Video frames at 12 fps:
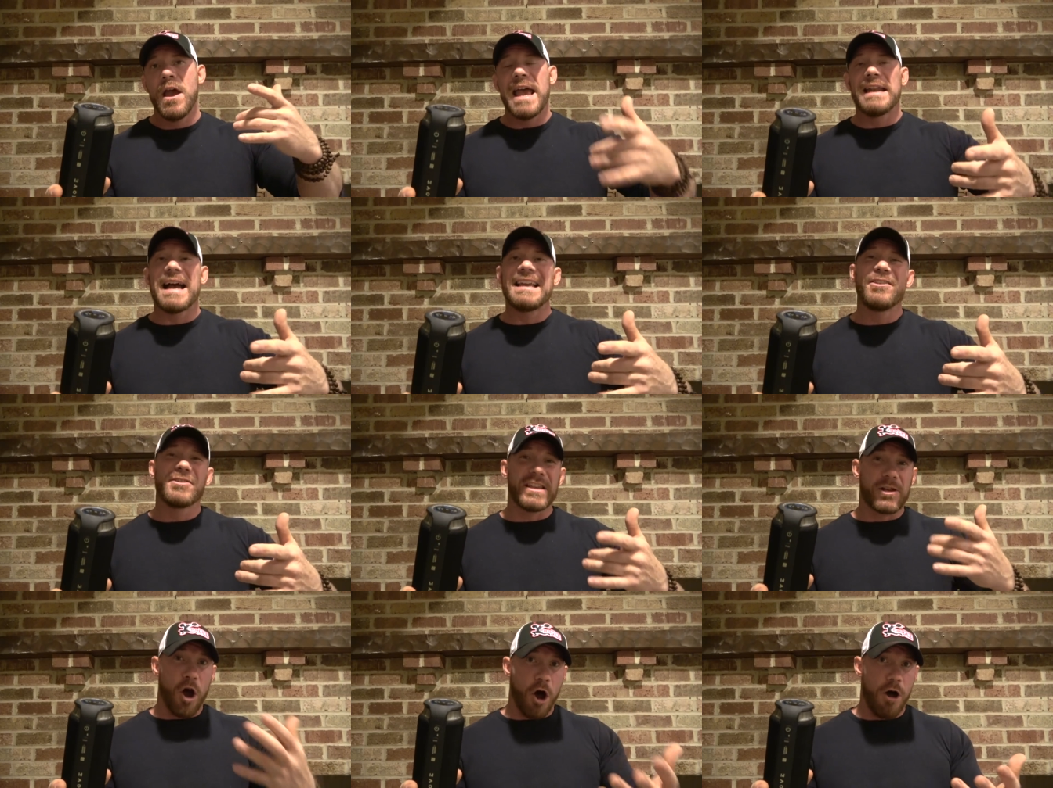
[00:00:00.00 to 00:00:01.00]
and I use
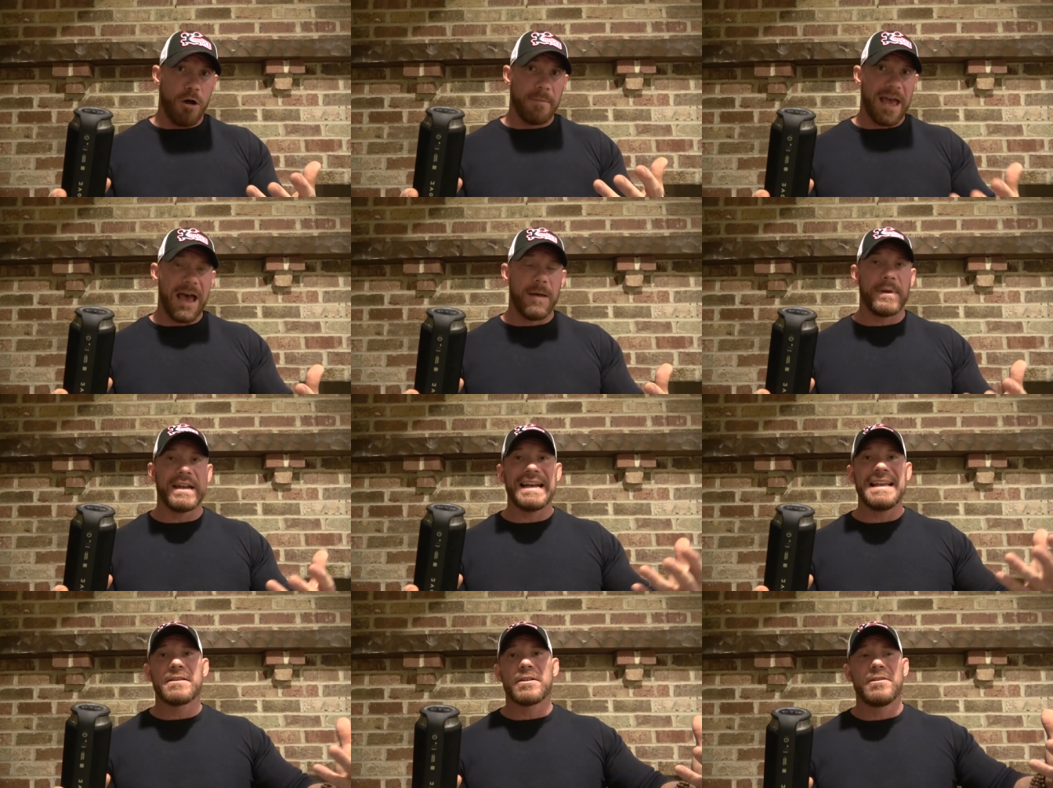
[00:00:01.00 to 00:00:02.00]
the Calm app and
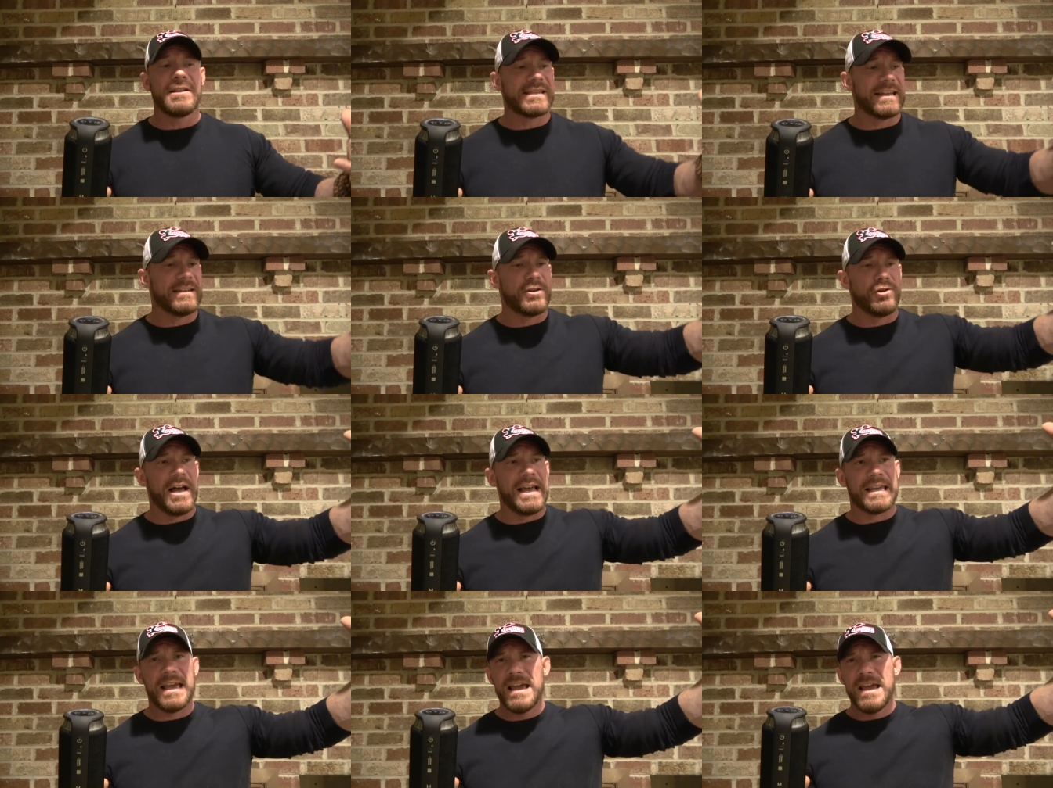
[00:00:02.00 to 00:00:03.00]
I either listen to
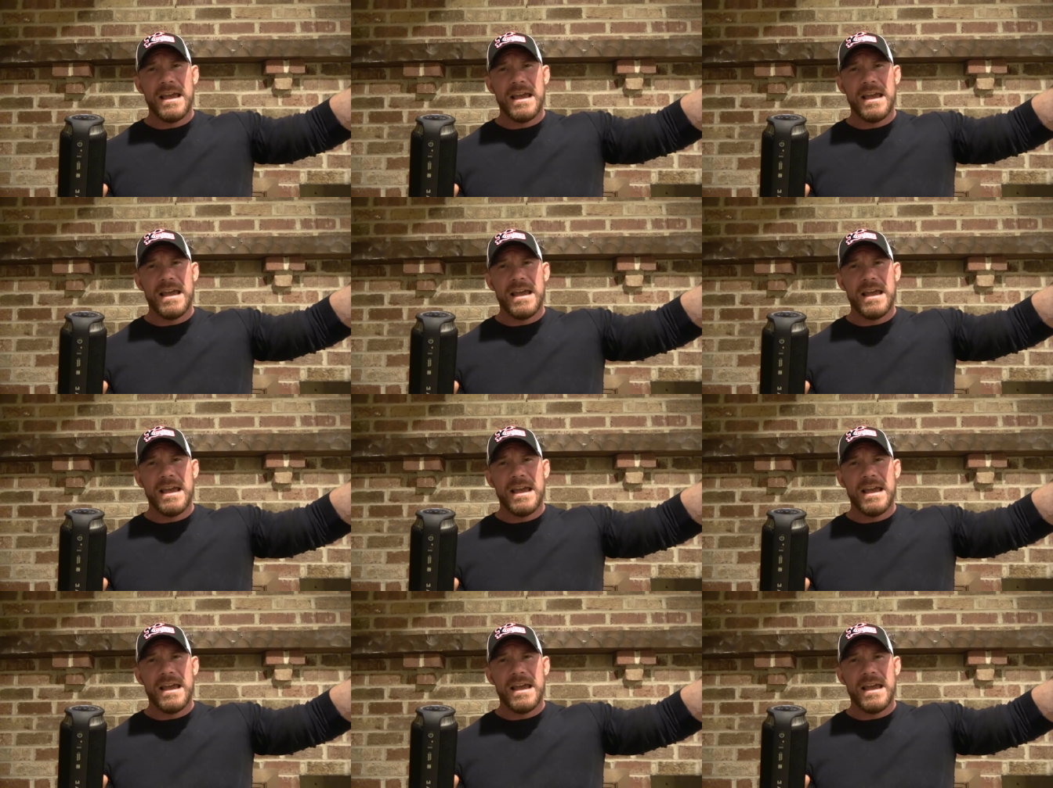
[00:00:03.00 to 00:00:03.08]
like